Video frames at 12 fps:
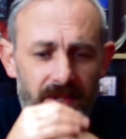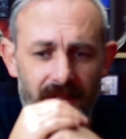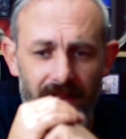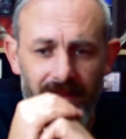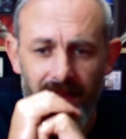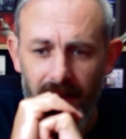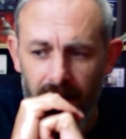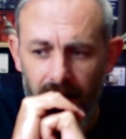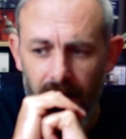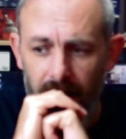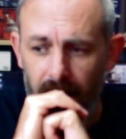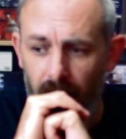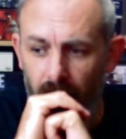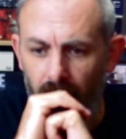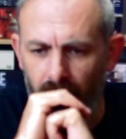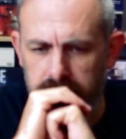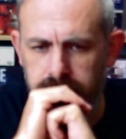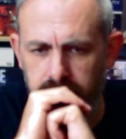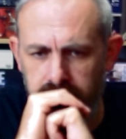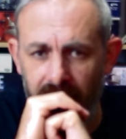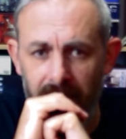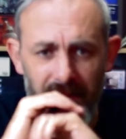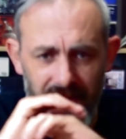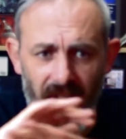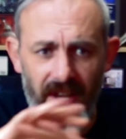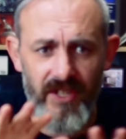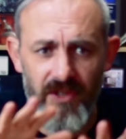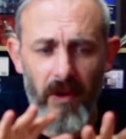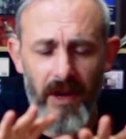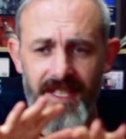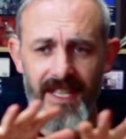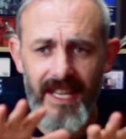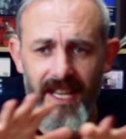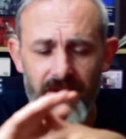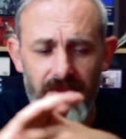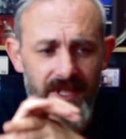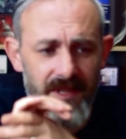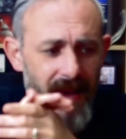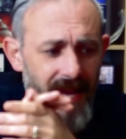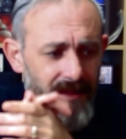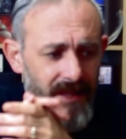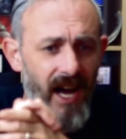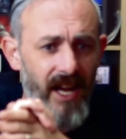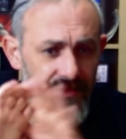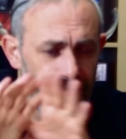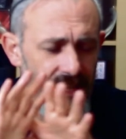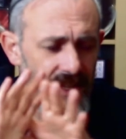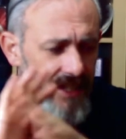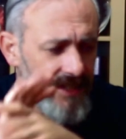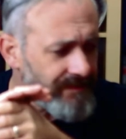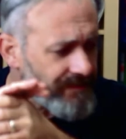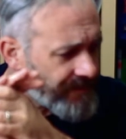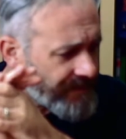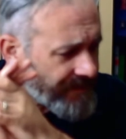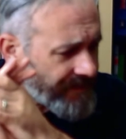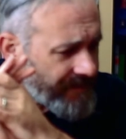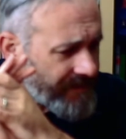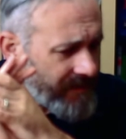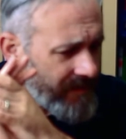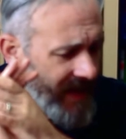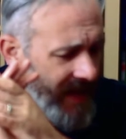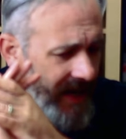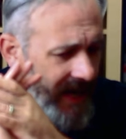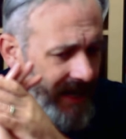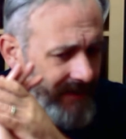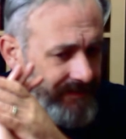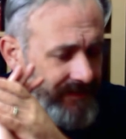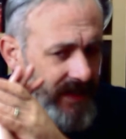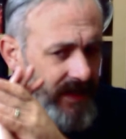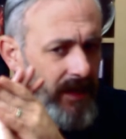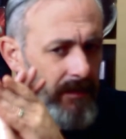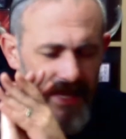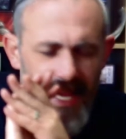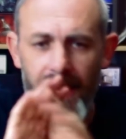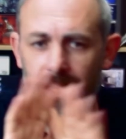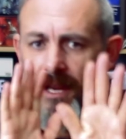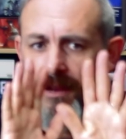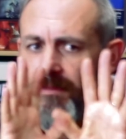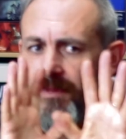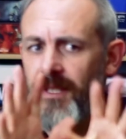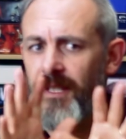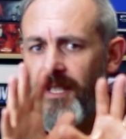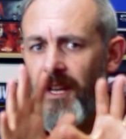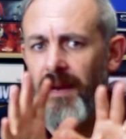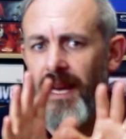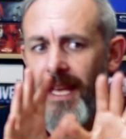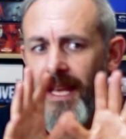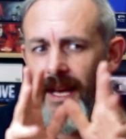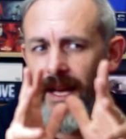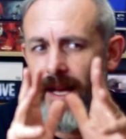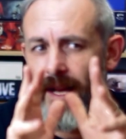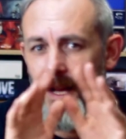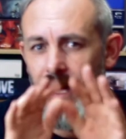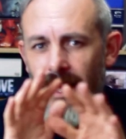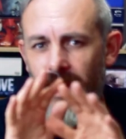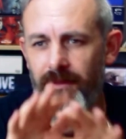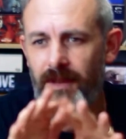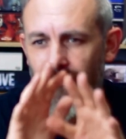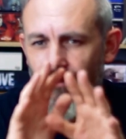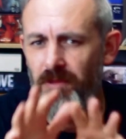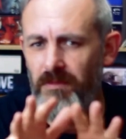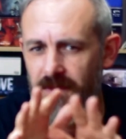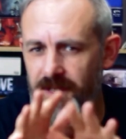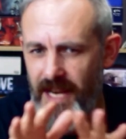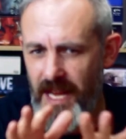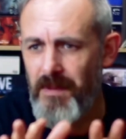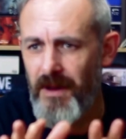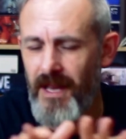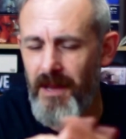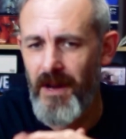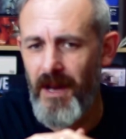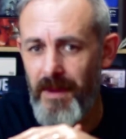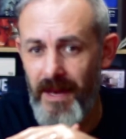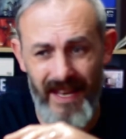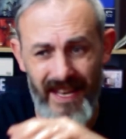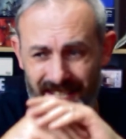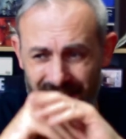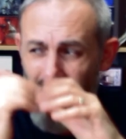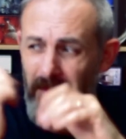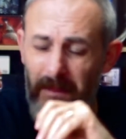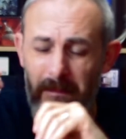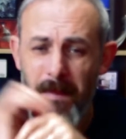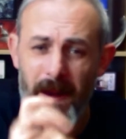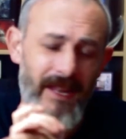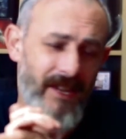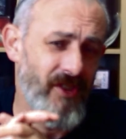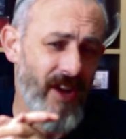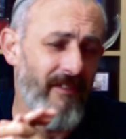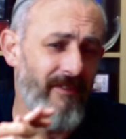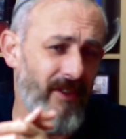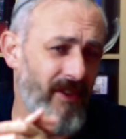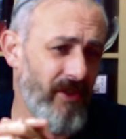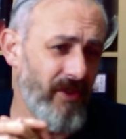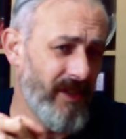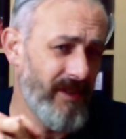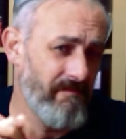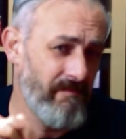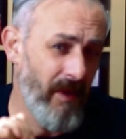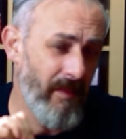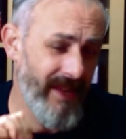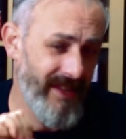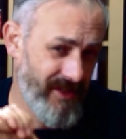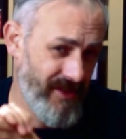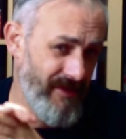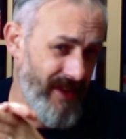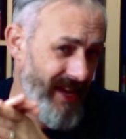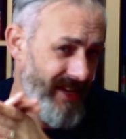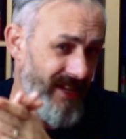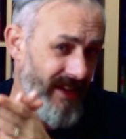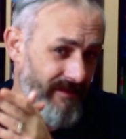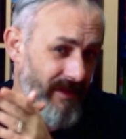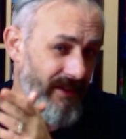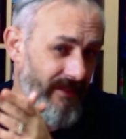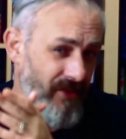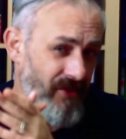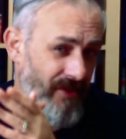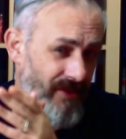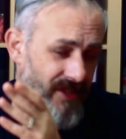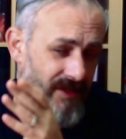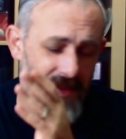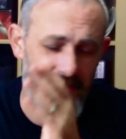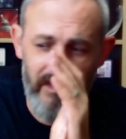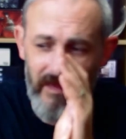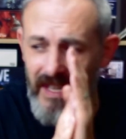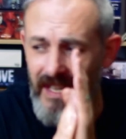stuff. But nice quality, as you would expect. And art's really nice. But yeah, no, totally a real sleeper, in my opinion. It's sat on my bloody shelf for good probably 2 years, I have a strong suspicion.